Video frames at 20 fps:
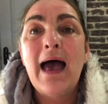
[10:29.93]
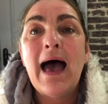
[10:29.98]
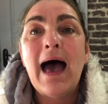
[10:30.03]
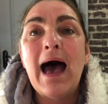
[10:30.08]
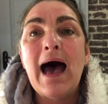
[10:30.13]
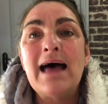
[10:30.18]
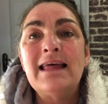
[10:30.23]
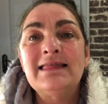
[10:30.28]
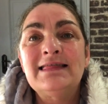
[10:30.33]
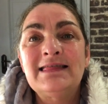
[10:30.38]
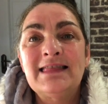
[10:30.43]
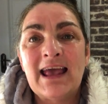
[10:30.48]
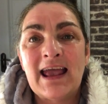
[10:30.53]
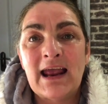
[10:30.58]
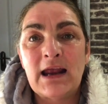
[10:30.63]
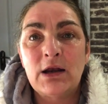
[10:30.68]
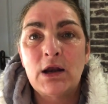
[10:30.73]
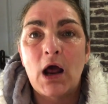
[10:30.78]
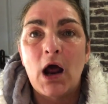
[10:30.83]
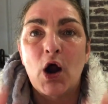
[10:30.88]
and
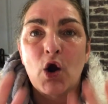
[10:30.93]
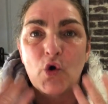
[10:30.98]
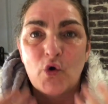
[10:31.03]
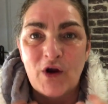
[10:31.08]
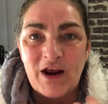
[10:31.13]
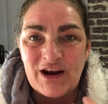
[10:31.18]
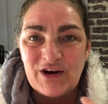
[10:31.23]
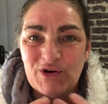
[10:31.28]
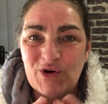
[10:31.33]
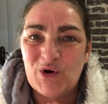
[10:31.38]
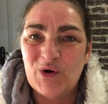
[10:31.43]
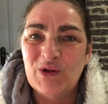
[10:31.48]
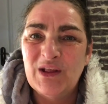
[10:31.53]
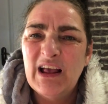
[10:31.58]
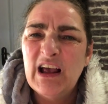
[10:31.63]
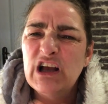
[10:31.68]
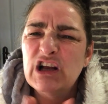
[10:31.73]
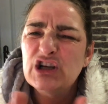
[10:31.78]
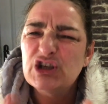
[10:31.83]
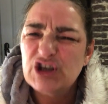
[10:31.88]
then a retinol,
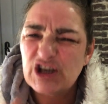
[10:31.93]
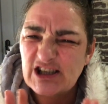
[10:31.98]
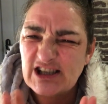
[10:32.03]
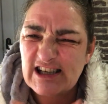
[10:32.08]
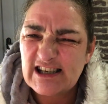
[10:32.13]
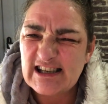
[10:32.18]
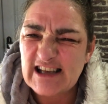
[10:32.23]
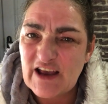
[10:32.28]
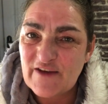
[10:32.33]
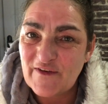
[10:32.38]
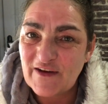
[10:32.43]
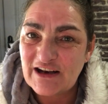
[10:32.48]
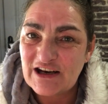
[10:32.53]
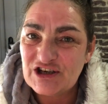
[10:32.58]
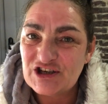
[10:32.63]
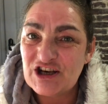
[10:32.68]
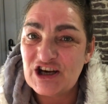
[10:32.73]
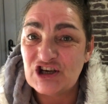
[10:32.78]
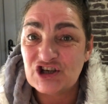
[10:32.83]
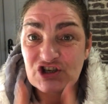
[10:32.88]
just to save
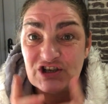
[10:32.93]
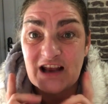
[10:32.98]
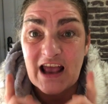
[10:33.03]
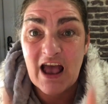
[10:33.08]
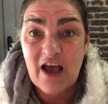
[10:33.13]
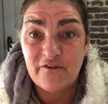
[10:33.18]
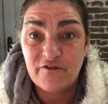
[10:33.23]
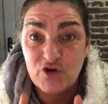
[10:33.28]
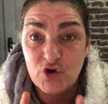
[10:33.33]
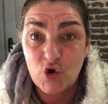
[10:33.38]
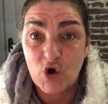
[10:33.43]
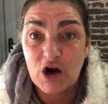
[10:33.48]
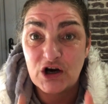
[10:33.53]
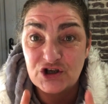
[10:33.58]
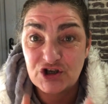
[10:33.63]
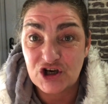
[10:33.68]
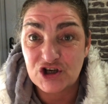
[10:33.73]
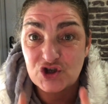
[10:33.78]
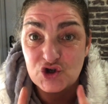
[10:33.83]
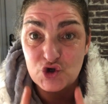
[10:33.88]
irritation if you are
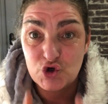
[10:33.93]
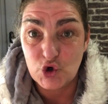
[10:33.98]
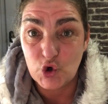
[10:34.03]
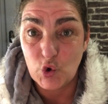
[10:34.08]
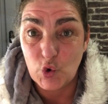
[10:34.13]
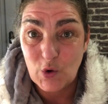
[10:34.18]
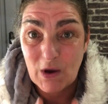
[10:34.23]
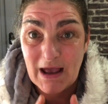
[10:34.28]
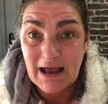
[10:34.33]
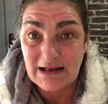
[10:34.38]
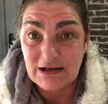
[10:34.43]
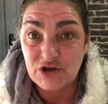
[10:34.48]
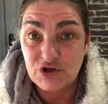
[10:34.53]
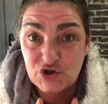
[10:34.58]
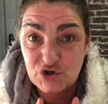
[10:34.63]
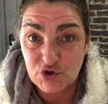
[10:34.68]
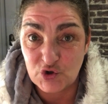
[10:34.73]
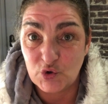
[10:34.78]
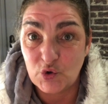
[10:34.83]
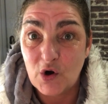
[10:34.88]
just new
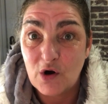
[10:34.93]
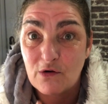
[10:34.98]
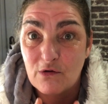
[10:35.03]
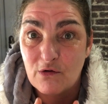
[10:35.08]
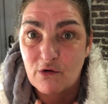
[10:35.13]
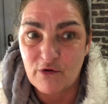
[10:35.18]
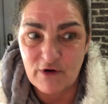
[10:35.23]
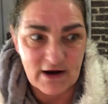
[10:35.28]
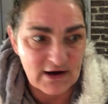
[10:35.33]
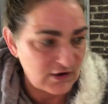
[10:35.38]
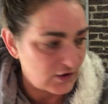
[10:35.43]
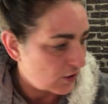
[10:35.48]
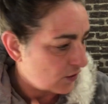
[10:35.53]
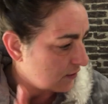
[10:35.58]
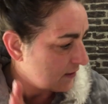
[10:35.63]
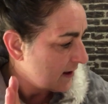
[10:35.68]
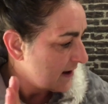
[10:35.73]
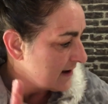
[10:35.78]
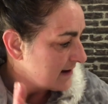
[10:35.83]
into retinol.